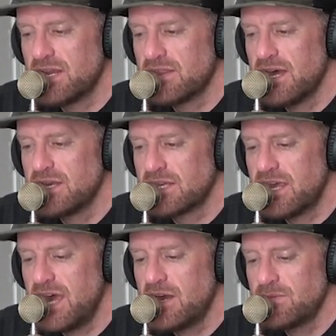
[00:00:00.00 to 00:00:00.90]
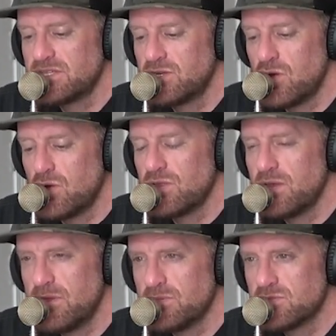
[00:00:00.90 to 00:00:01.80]
of that is academies that don't
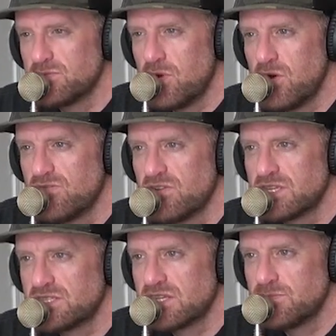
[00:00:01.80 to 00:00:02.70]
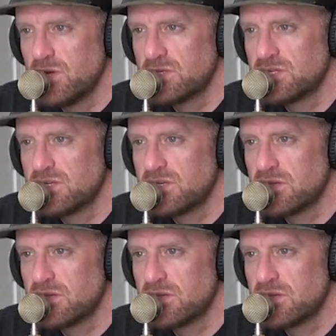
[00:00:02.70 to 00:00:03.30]
let people spar for like 6 months.